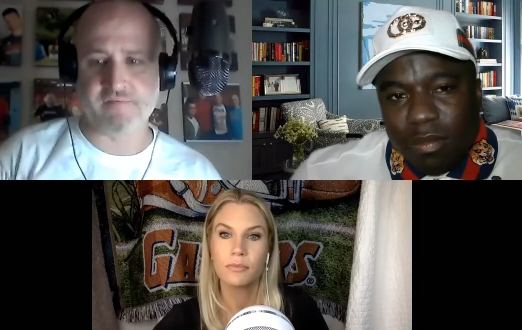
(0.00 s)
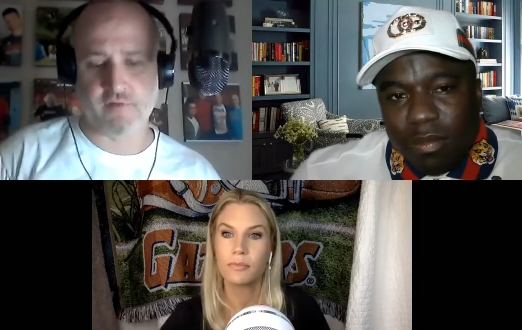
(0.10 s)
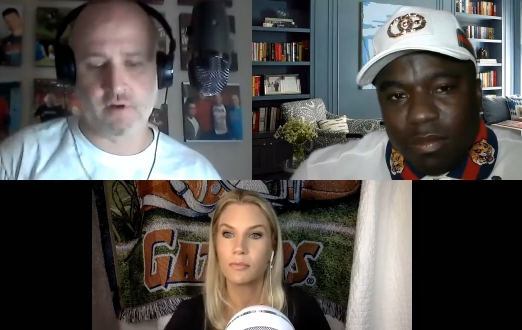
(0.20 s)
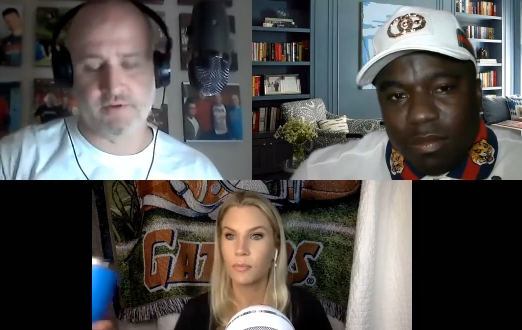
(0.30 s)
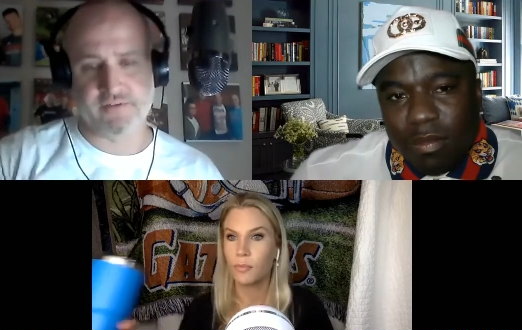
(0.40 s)

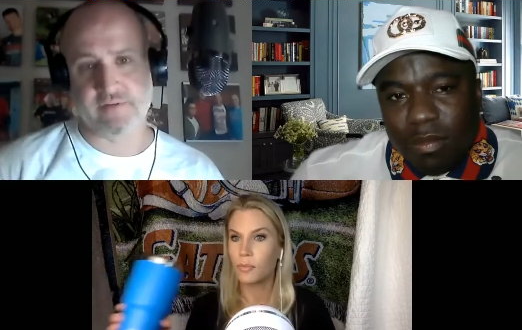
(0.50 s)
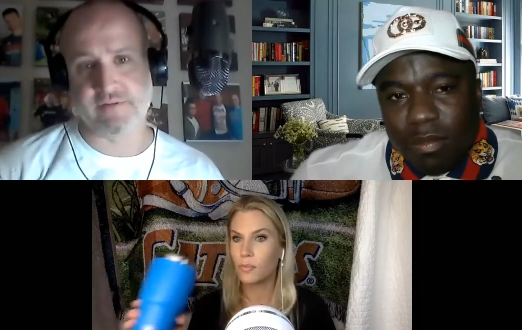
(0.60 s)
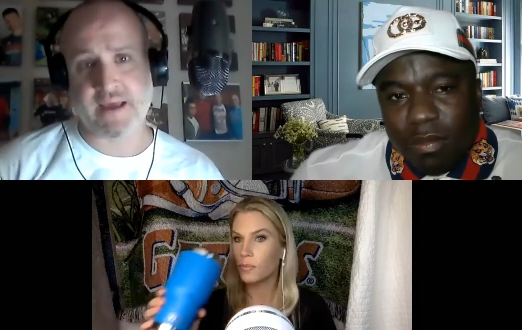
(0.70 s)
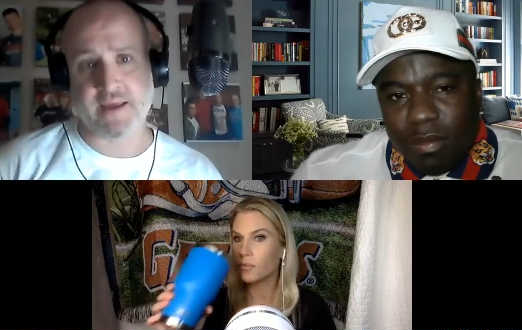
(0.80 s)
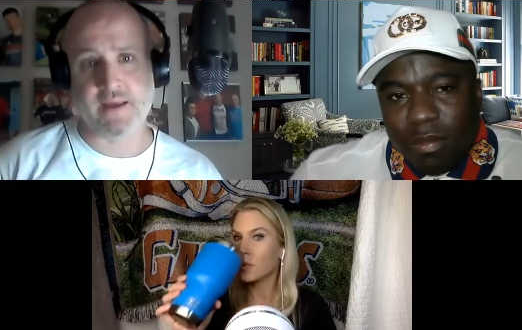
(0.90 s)
Speaker 1: almost a
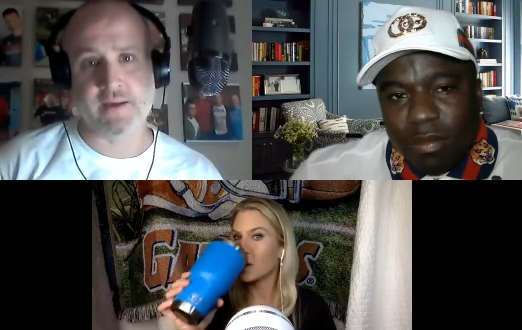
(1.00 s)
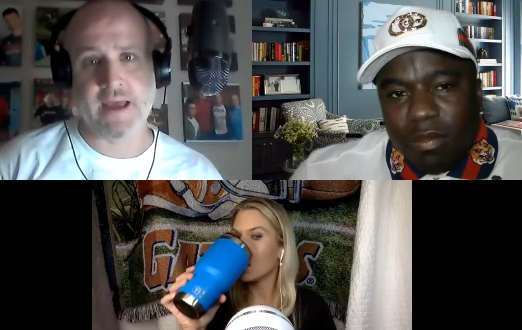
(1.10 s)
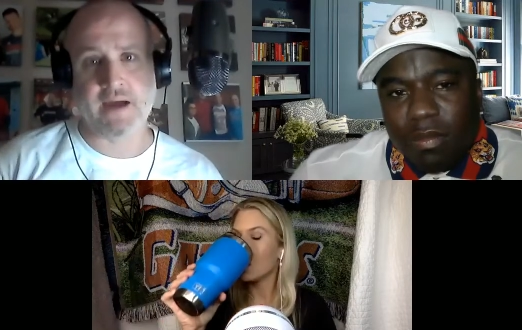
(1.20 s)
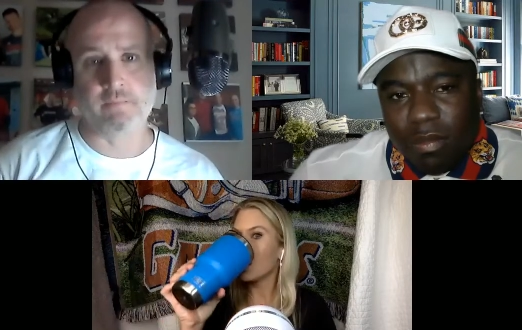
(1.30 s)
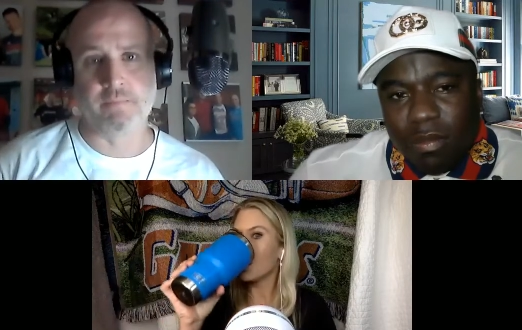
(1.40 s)
decade now,
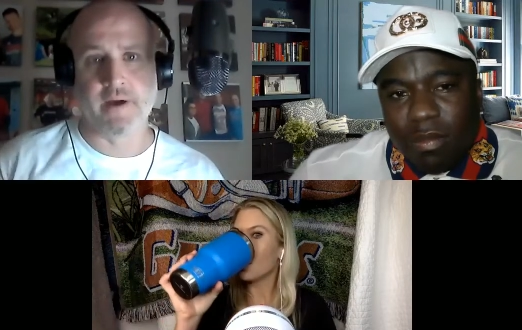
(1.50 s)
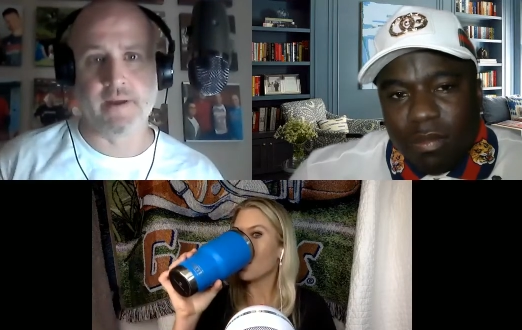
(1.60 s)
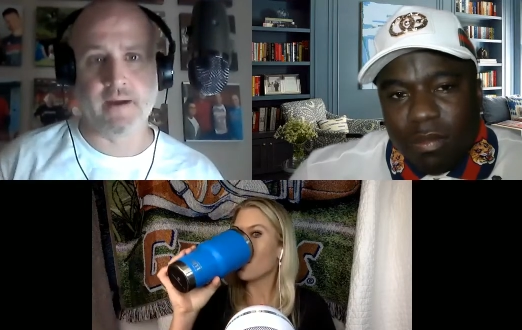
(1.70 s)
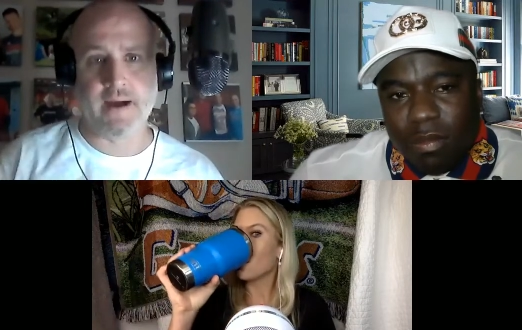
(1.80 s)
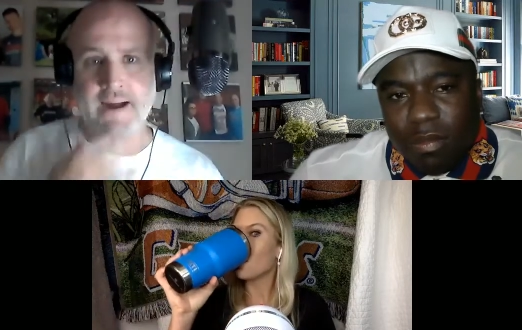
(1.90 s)
but
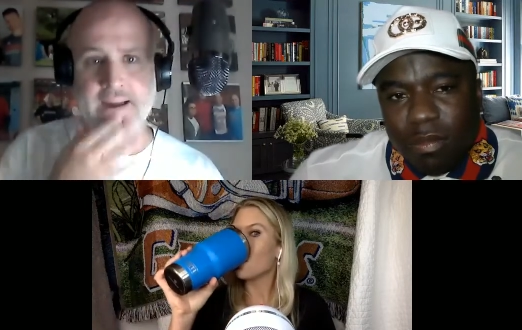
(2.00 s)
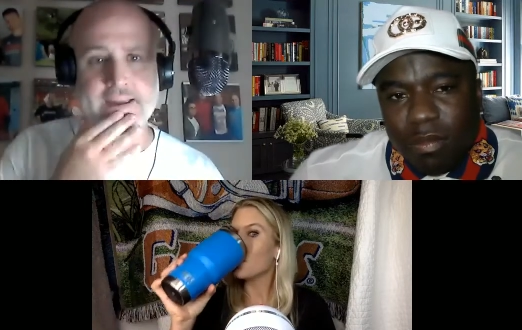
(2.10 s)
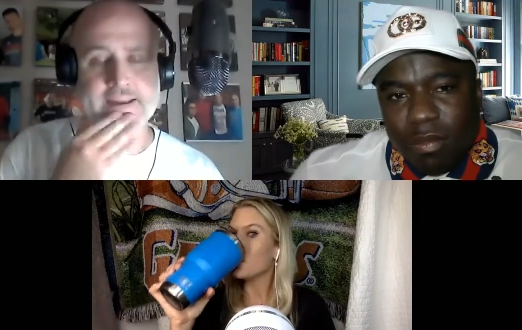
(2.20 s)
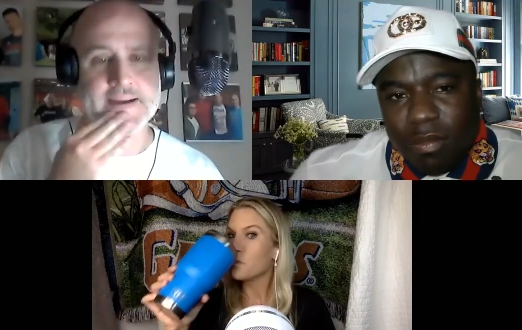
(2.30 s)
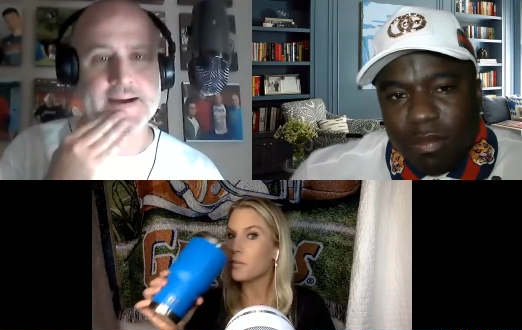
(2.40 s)
I
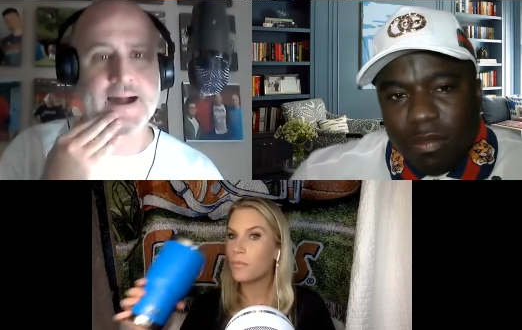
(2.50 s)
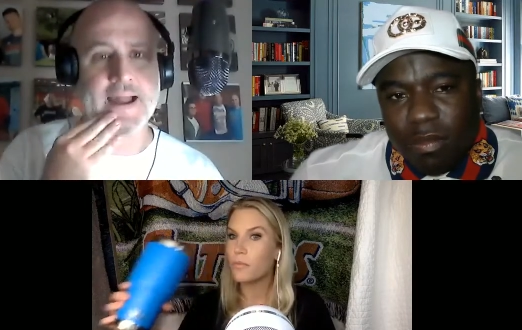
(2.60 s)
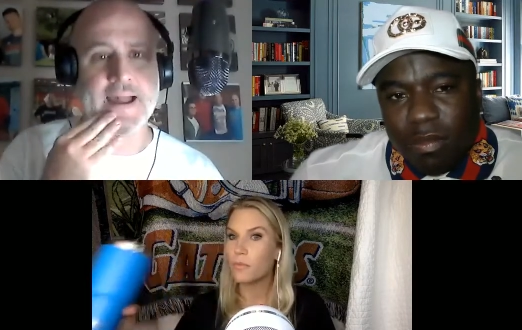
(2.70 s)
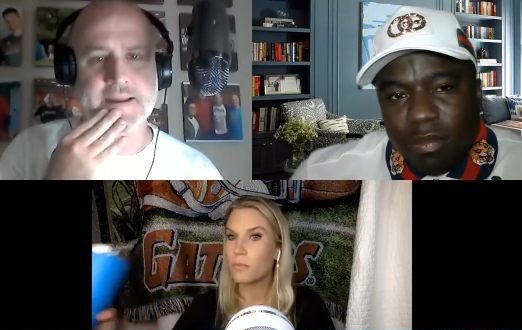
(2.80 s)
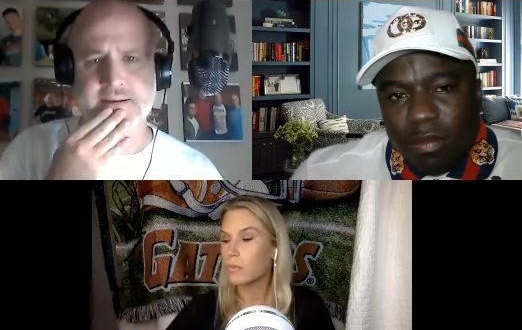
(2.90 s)
I had
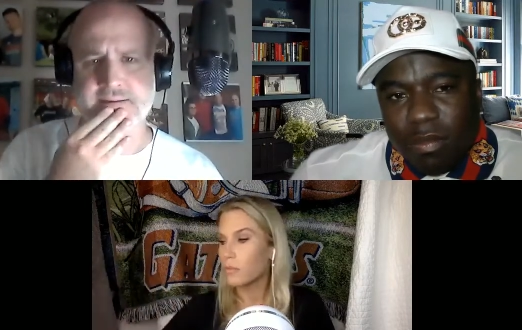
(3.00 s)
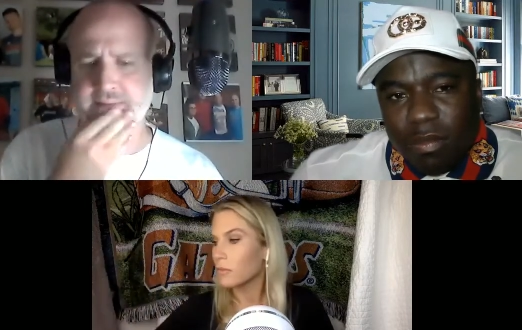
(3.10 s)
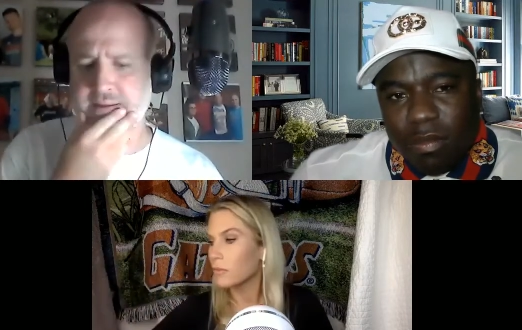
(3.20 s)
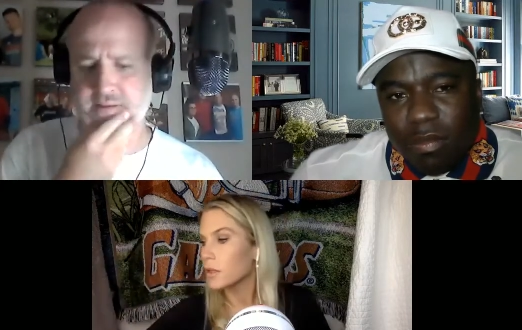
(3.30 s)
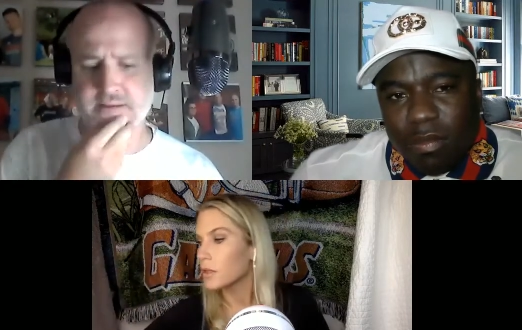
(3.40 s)
a, at
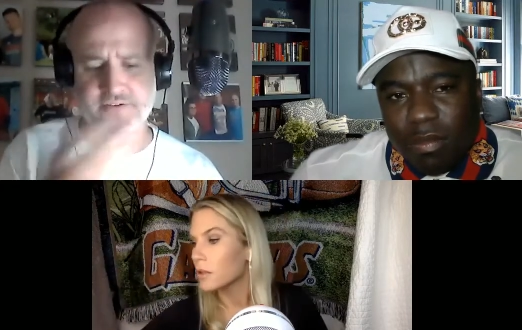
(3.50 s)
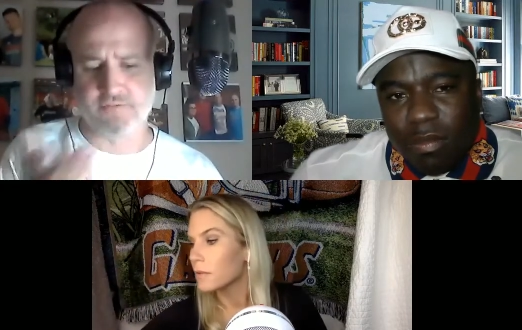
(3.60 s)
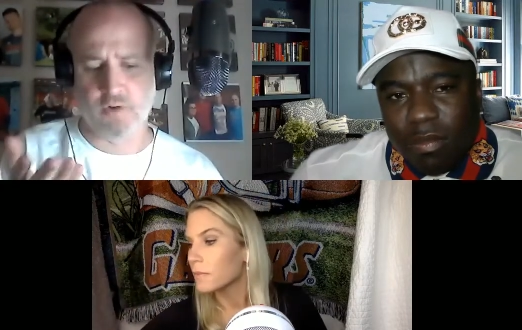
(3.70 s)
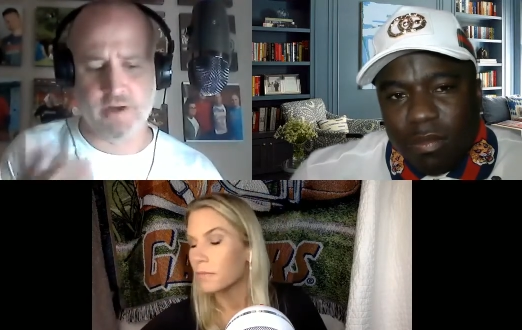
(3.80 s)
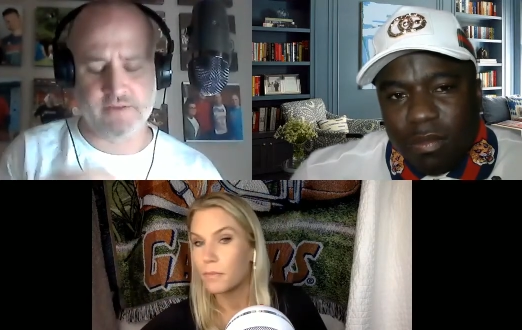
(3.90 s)
least one
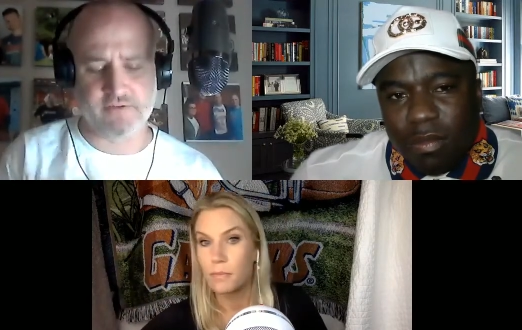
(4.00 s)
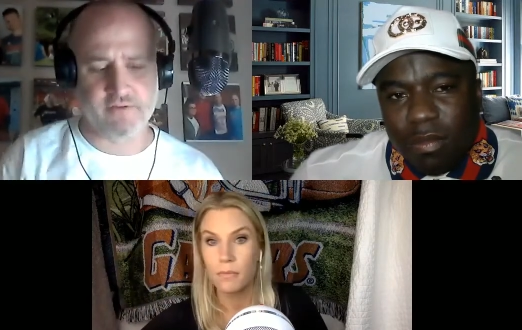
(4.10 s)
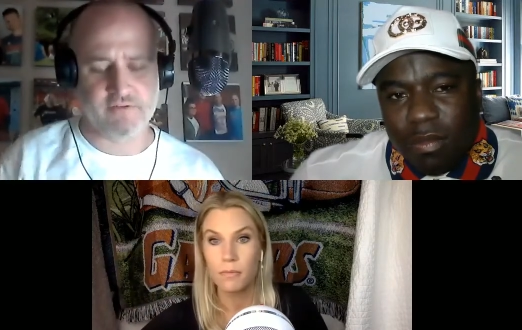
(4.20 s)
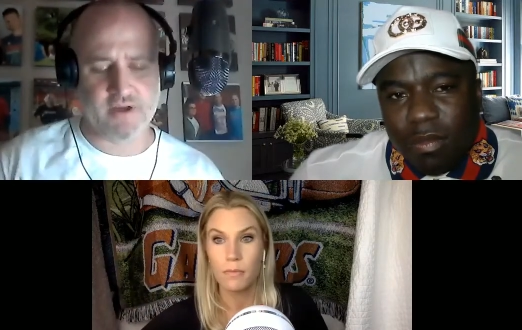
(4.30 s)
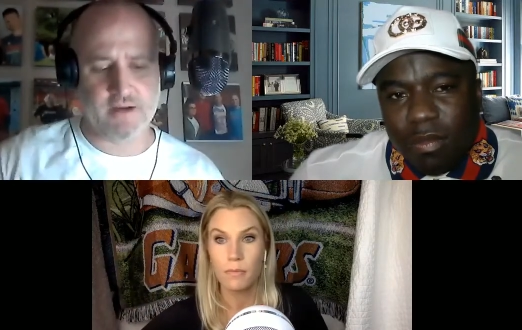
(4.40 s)
instance,
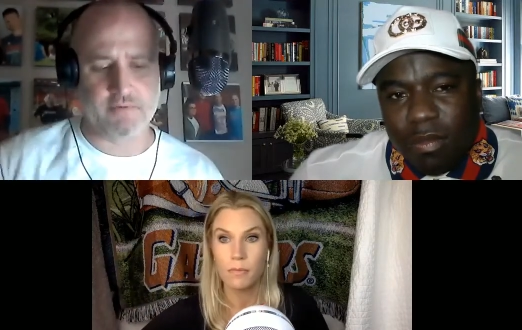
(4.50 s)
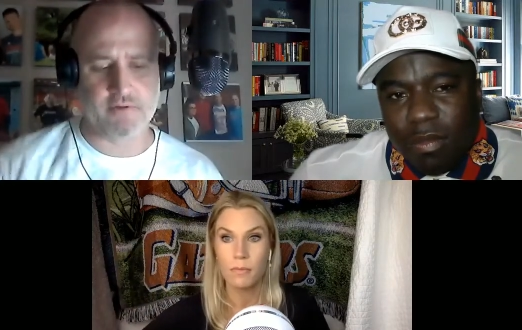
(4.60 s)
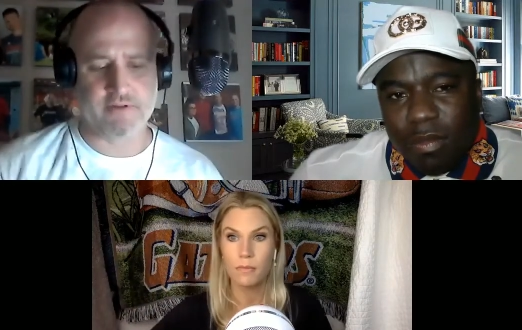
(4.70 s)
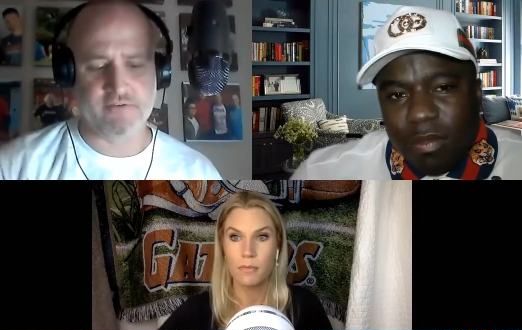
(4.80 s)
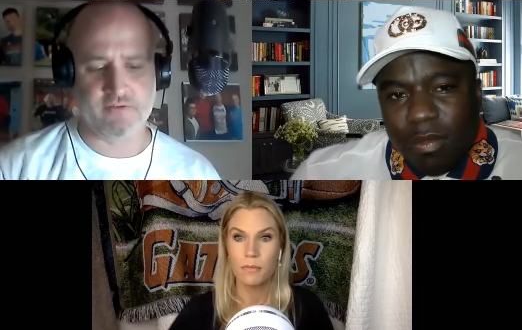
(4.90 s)
couple
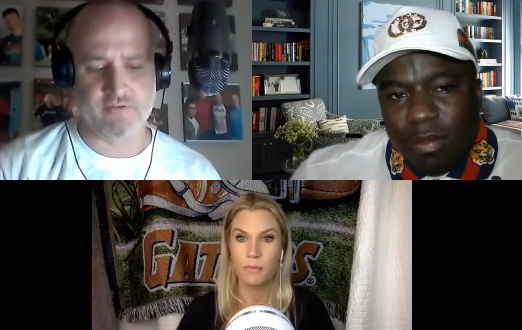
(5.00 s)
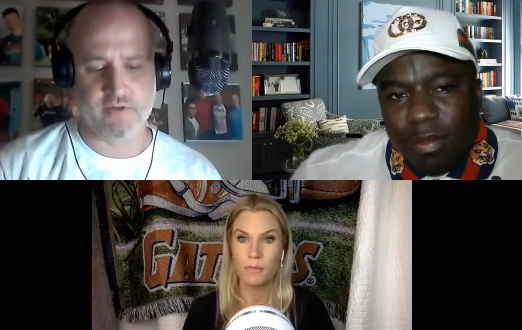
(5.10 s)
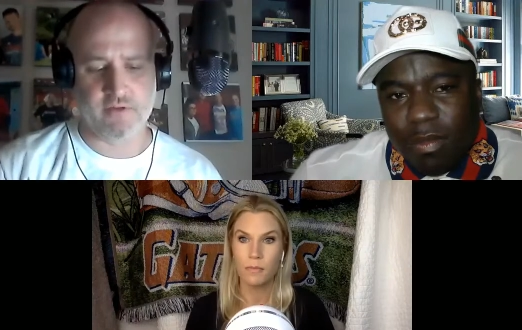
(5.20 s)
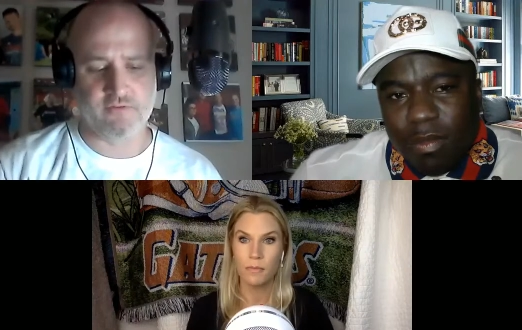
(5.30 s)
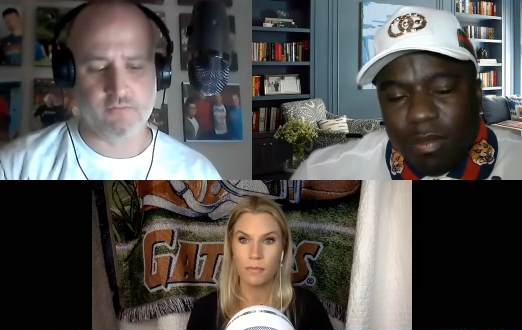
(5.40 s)

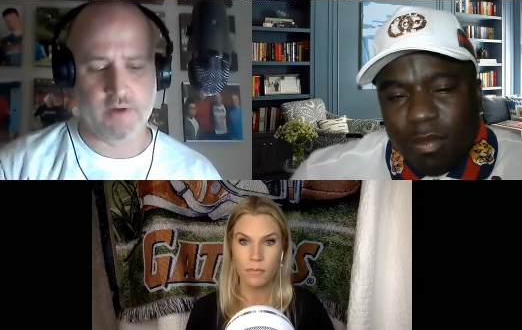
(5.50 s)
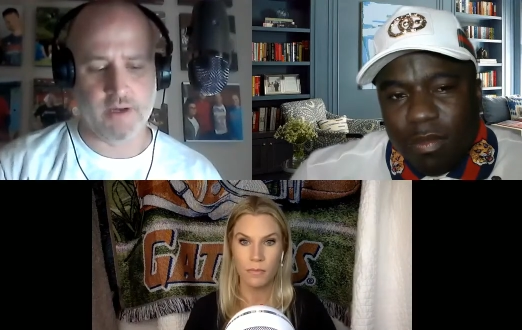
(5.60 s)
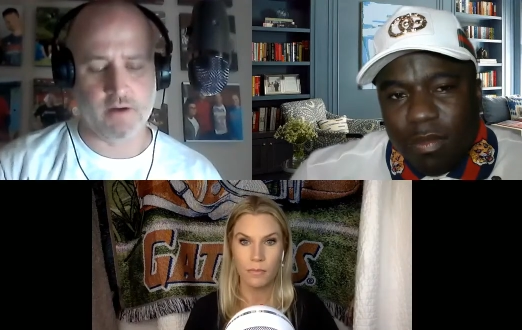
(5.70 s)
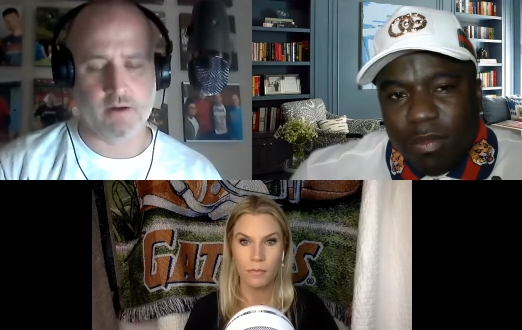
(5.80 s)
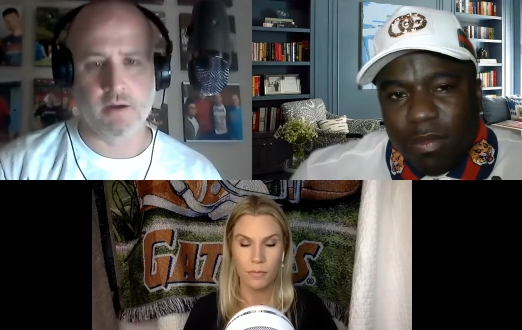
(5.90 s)
instances where